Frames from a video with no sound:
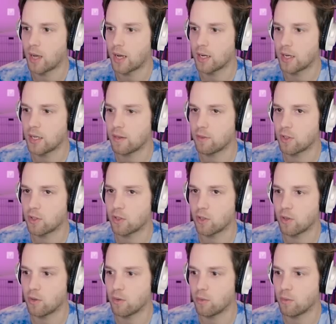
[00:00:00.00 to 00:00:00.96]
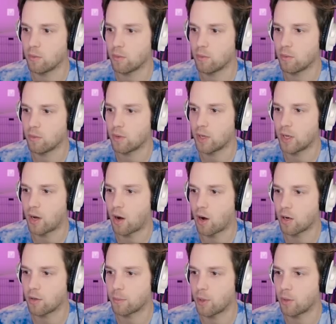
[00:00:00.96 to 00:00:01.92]
I didn't even do a
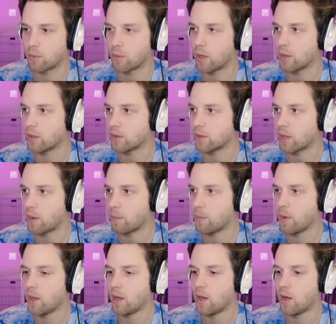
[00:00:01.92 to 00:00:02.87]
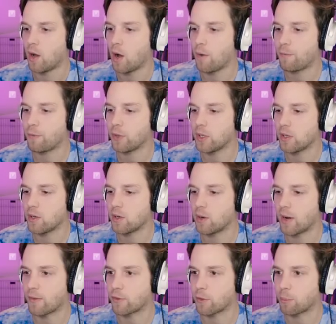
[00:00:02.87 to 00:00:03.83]
hard mode run this time. Hopefully you
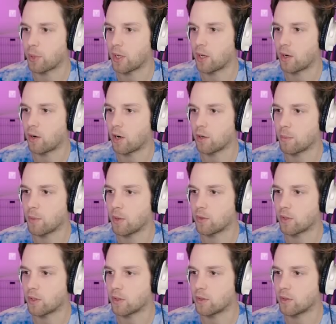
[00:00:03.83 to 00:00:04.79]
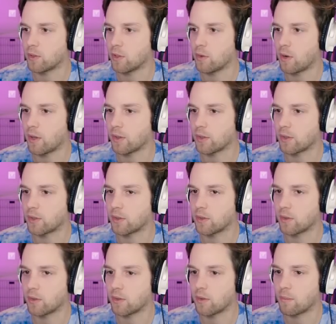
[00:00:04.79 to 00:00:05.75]
don't have to play on hard mode to do all
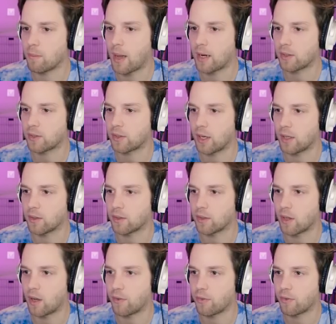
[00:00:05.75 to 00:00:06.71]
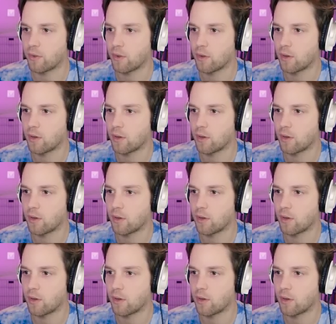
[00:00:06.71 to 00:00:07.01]
this Mega Satan stuff.